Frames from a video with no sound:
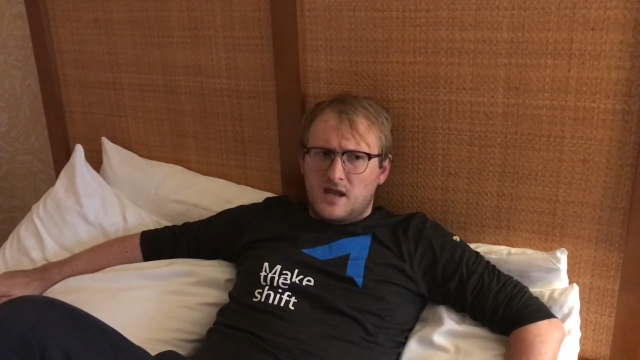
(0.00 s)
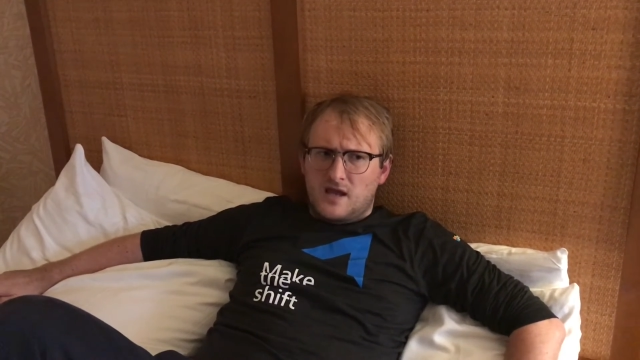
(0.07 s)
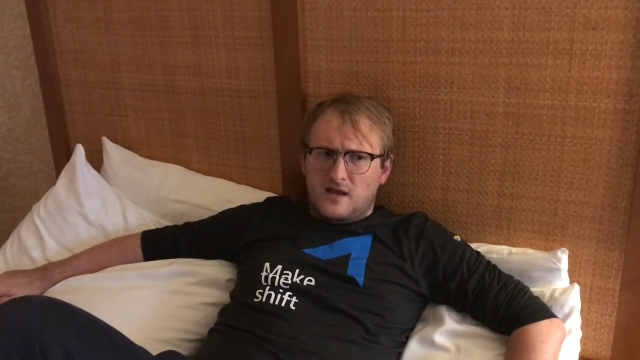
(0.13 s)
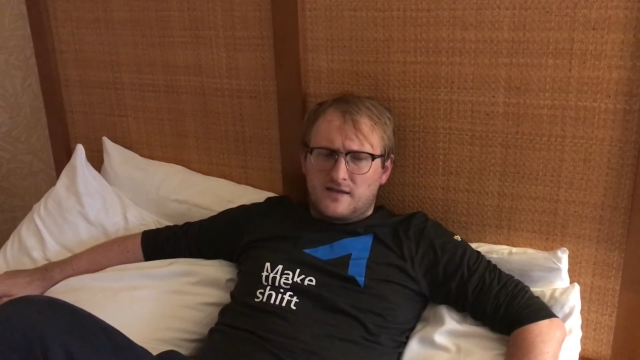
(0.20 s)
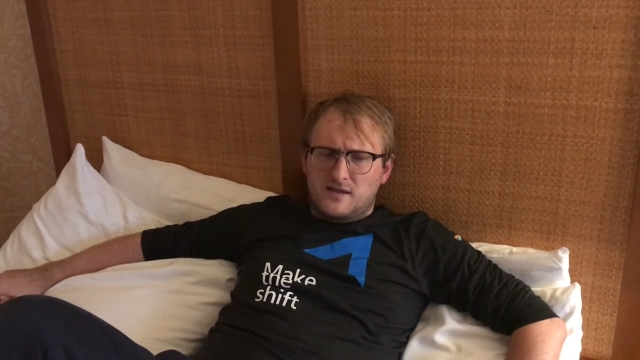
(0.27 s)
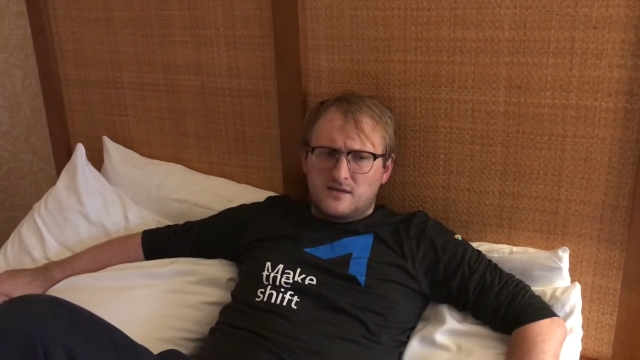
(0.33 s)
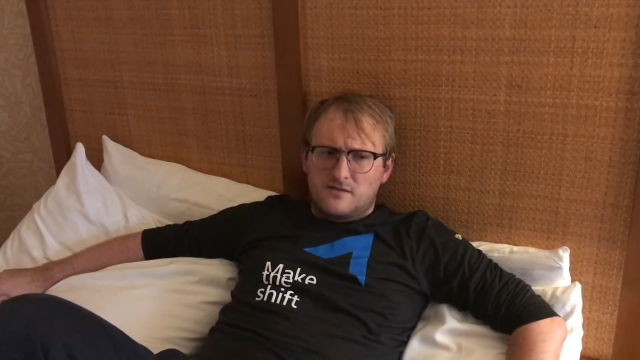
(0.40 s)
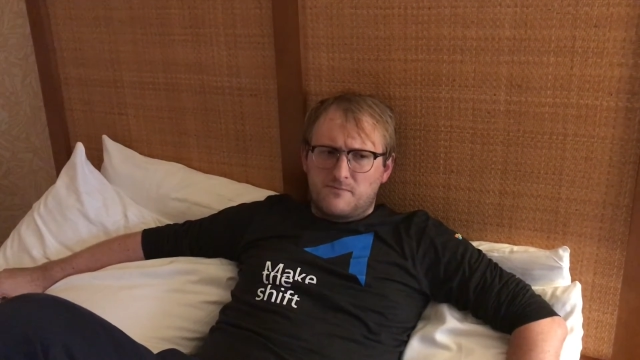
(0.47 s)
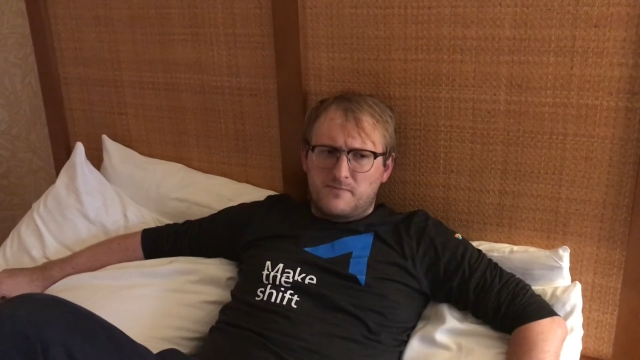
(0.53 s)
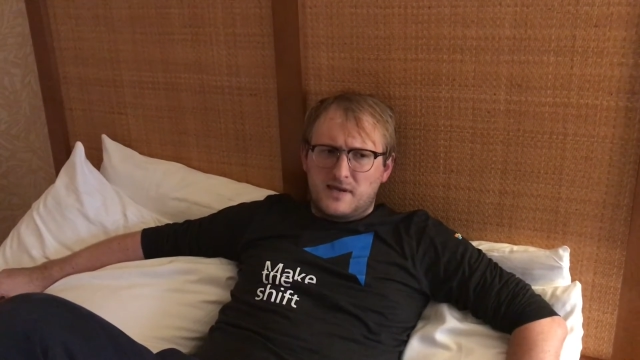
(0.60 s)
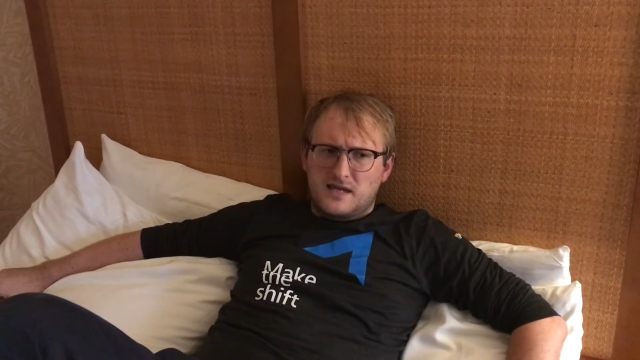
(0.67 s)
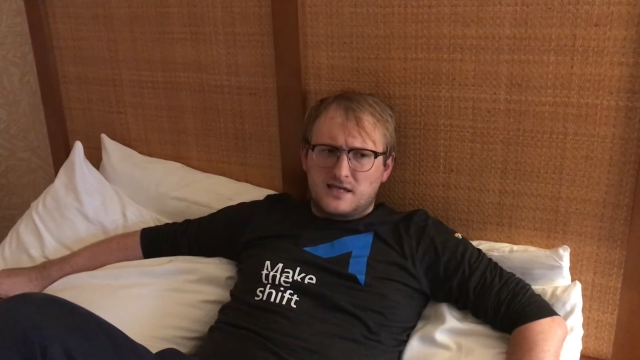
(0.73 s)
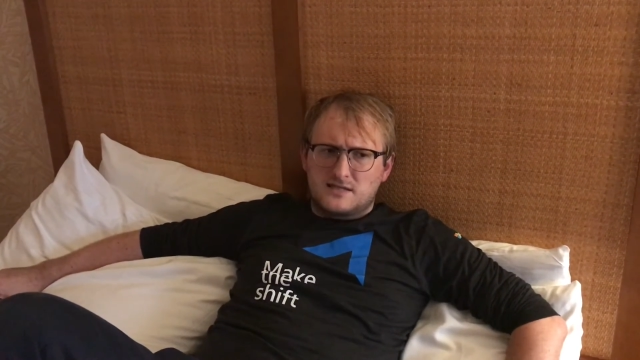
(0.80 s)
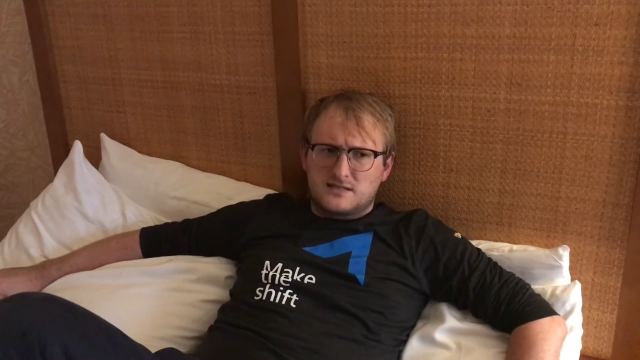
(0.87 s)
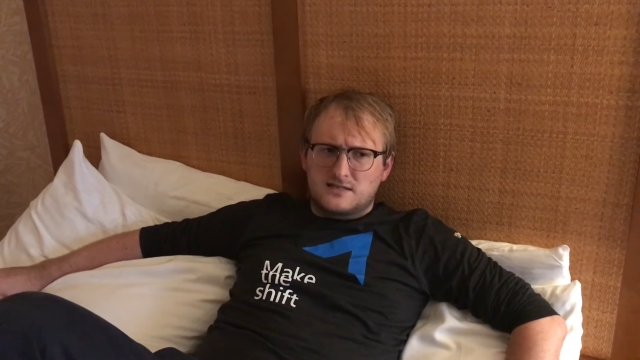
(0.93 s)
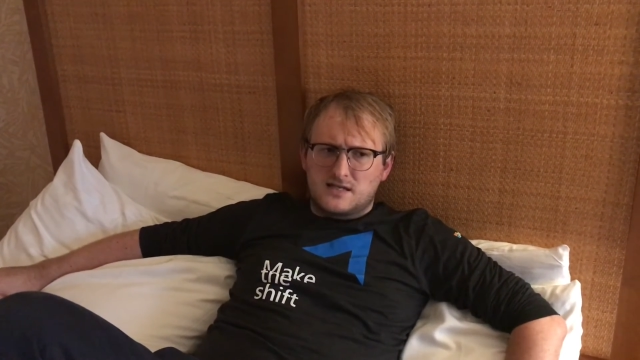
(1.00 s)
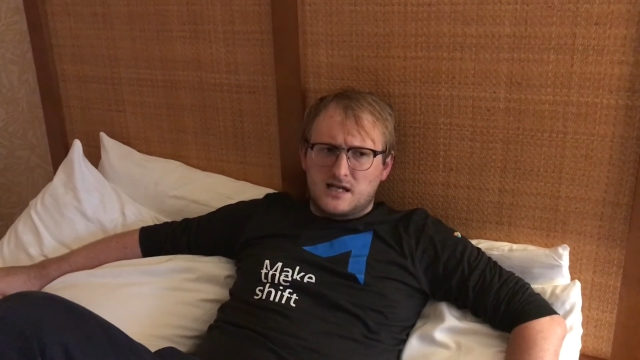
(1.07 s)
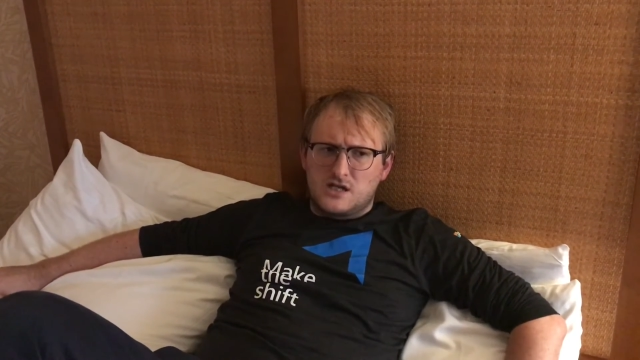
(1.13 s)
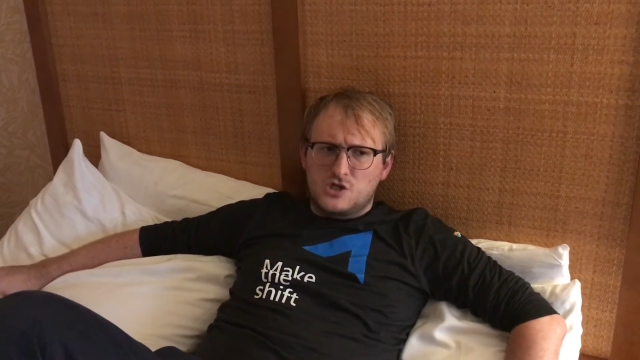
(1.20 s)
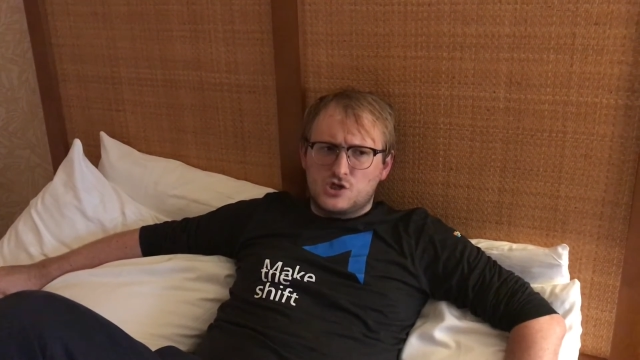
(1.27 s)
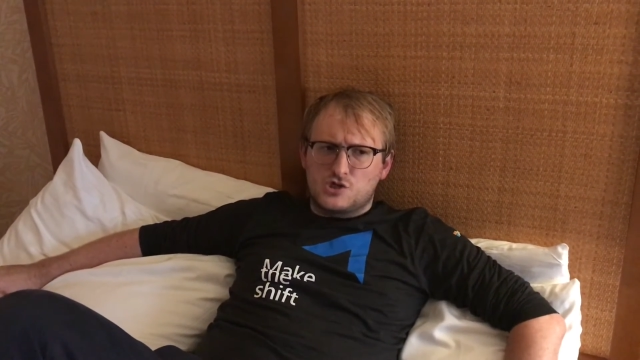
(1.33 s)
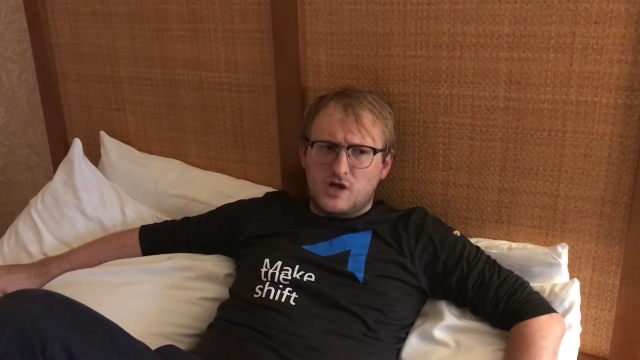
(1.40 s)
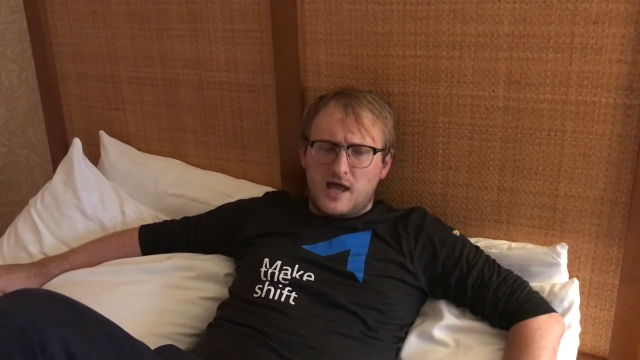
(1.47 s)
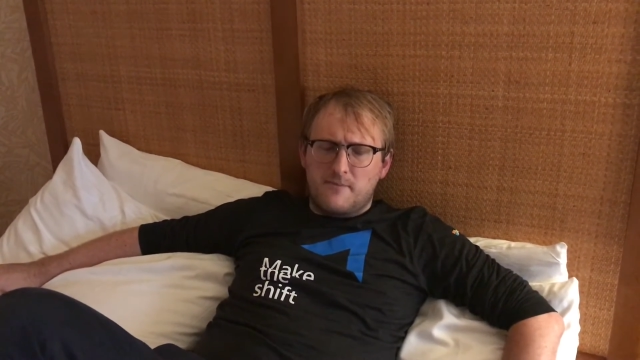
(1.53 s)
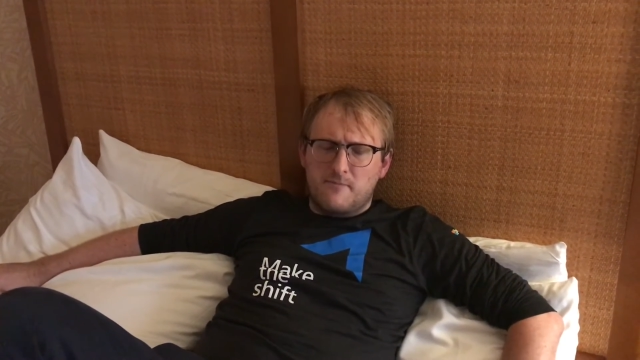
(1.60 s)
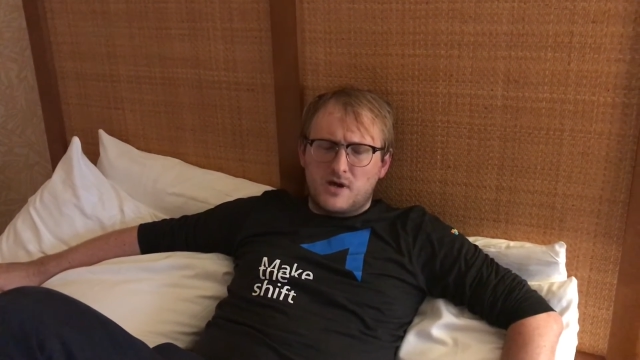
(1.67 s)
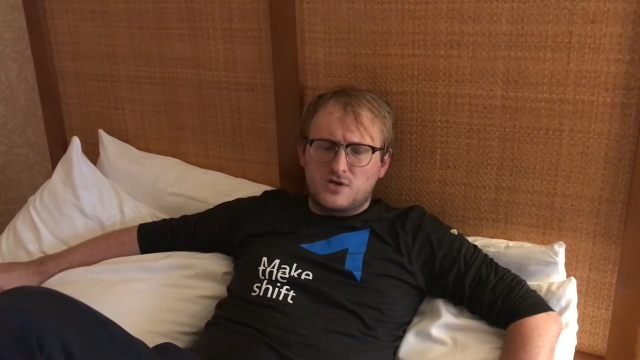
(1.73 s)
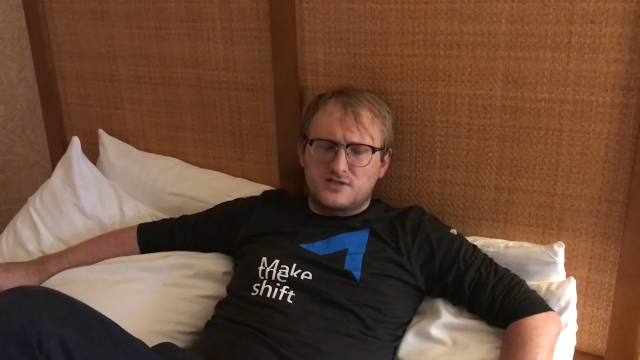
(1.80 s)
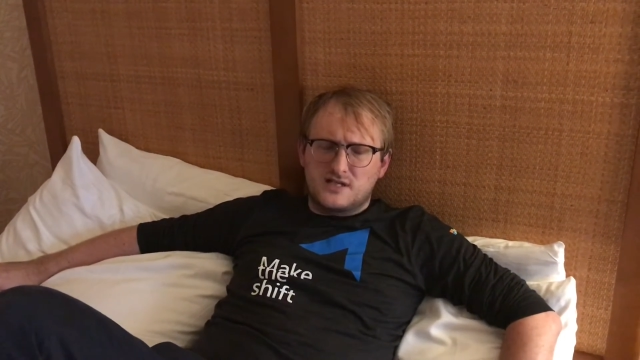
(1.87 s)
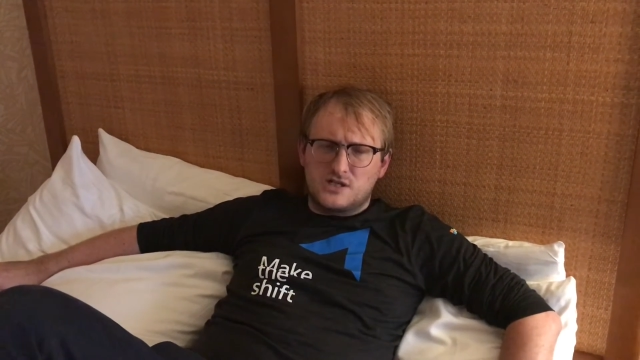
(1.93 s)
And I think the biggest and
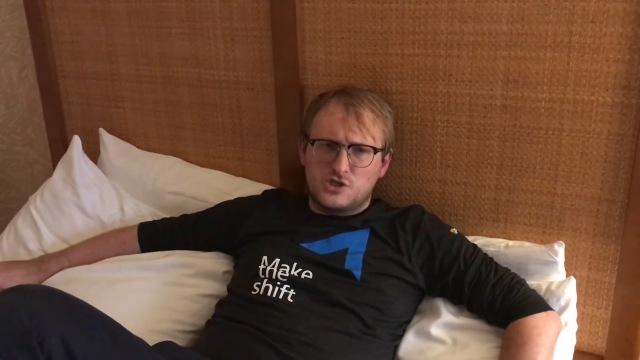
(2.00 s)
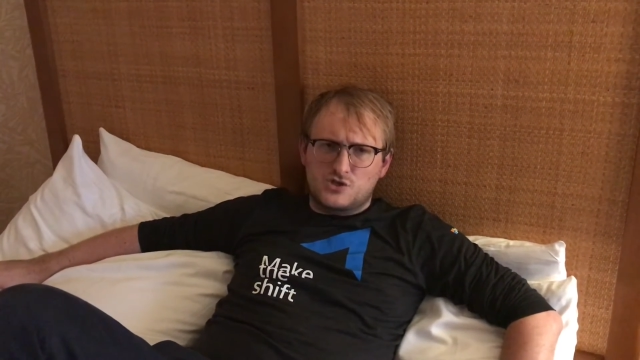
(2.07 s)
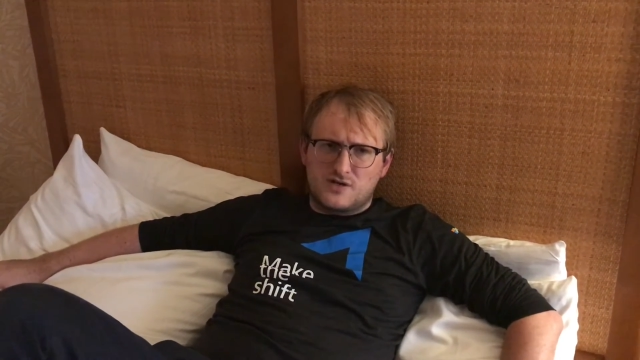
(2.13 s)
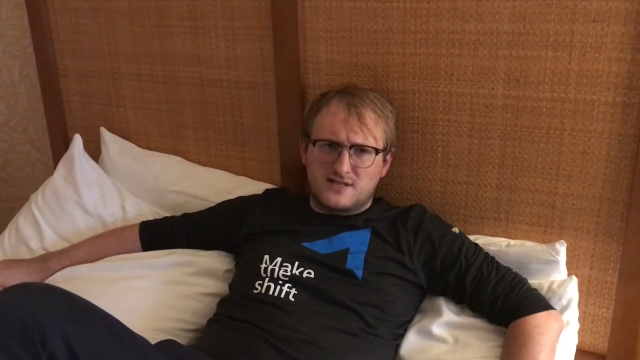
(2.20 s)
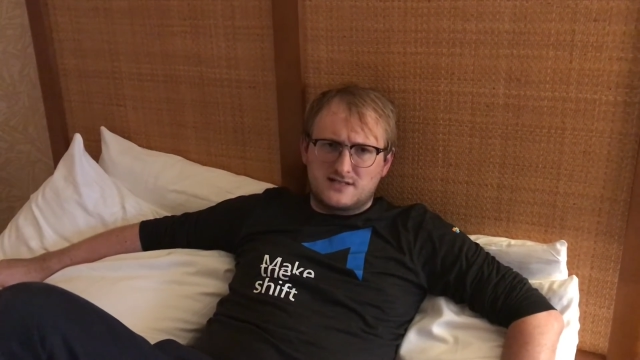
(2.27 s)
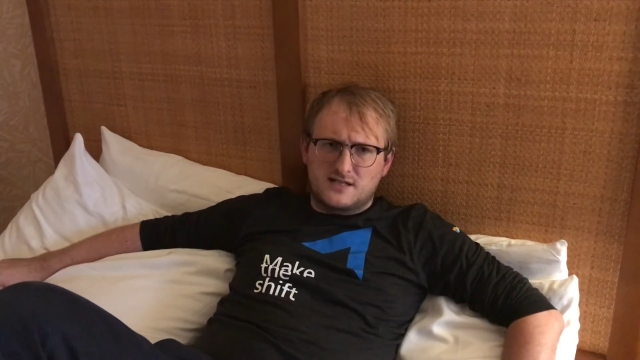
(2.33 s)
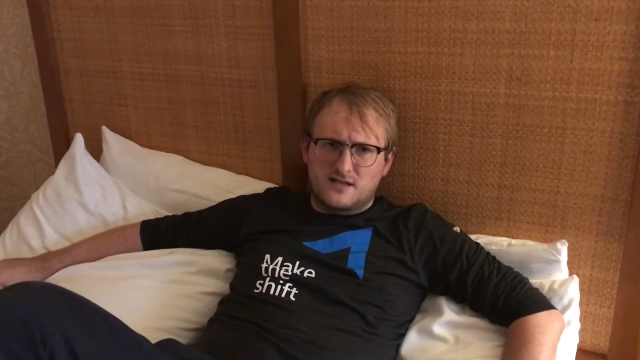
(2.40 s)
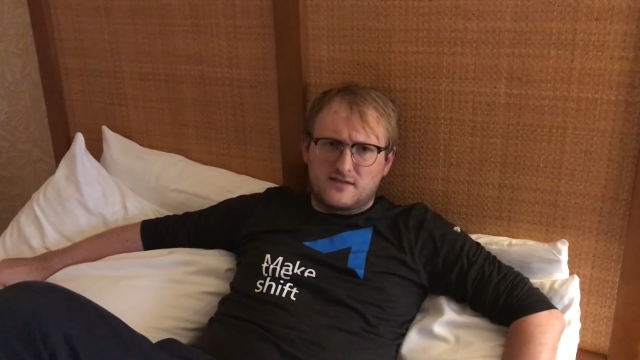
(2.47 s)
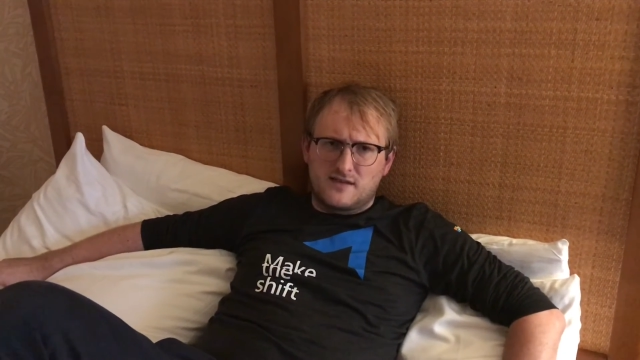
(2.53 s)
most interesting